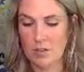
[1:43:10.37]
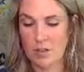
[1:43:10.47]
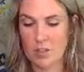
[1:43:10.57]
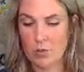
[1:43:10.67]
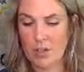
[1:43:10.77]

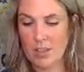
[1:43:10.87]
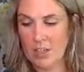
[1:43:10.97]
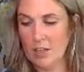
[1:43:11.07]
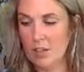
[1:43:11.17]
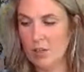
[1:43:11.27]
So I
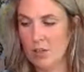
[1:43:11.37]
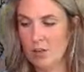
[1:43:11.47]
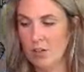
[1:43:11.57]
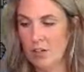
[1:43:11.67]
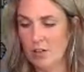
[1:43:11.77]
think
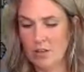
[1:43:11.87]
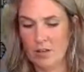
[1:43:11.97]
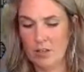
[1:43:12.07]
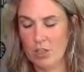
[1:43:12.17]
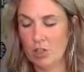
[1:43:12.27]
your
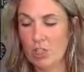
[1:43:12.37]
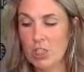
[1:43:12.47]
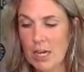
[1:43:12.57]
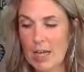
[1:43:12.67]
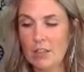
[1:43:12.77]

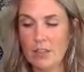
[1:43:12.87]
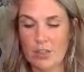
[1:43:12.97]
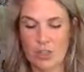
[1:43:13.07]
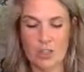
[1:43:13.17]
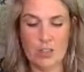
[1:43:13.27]

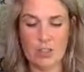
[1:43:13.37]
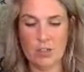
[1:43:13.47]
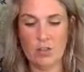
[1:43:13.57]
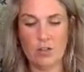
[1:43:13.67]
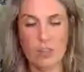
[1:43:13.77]
challenge is to
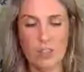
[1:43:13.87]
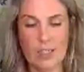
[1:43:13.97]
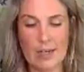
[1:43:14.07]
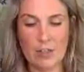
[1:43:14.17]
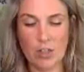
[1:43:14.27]
learn to
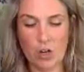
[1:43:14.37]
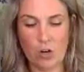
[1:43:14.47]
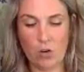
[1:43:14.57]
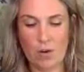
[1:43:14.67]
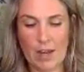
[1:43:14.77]
let
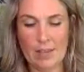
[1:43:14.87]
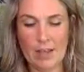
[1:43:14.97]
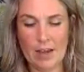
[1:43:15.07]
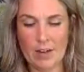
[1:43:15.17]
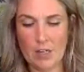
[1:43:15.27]
go, and
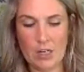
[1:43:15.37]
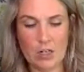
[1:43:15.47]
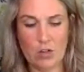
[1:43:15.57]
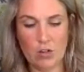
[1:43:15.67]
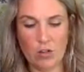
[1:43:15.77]
then
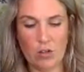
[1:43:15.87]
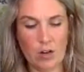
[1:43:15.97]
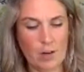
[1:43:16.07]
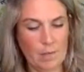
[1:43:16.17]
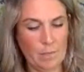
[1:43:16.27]
your
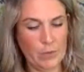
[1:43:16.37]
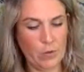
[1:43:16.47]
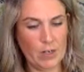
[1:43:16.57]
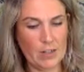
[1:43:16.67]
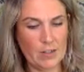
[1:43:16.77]

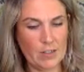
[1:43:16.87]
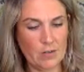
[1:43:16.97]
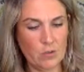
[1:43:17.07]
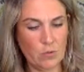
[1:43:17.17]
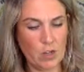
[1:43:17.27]
greatest
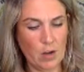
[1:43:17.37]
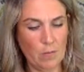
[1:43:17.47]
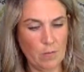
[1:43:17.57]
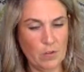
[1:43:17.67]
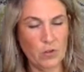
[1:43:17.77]
gifts will
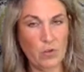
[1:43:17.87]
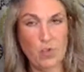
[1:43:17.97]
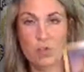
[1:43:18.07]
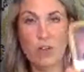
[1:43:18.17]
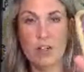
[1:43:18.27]
come to
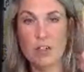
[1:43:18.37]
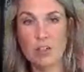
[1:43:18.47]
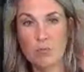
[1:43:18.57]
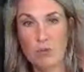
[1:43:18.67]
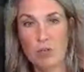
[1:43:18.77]
you. And I
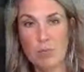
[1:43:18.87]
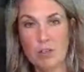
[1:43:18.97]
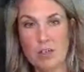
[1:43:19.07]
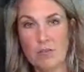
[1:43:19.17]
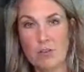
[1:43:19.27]
just pulled up the
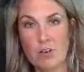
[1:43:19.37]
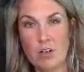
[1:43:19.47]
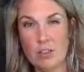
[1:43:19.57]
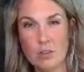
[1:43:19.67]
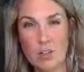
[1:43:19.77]
Devil
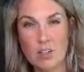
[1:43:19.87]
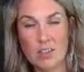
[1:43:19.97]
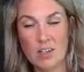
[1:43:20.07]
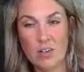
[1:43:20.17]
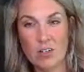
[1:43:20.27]
card, so that's
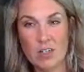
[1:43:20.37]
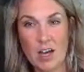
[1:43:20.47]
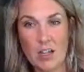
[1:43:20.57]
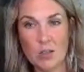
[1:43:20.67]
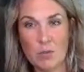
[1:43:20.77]
another
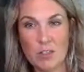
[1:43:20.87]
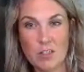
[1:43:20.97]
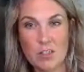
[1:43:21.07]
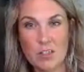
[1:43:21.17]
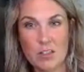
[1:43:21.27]
attachment